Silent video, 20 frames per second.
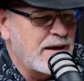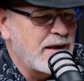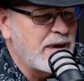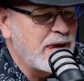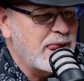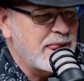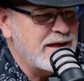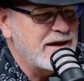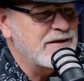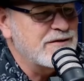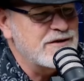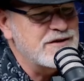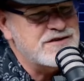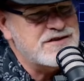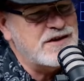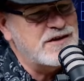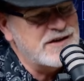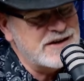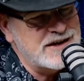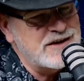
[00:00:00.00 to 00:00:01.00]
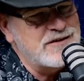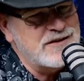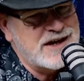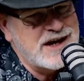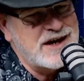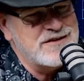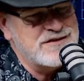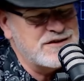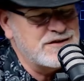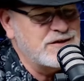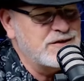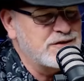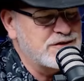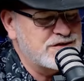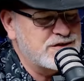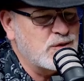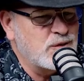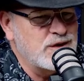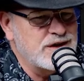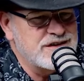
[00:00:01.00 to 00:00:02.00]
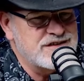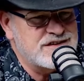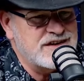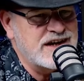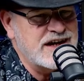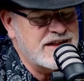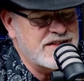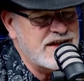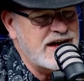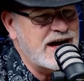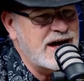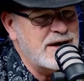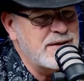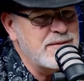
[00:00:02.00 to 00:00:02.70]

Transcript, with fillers: you know, there's all, all kinds of little stories like that.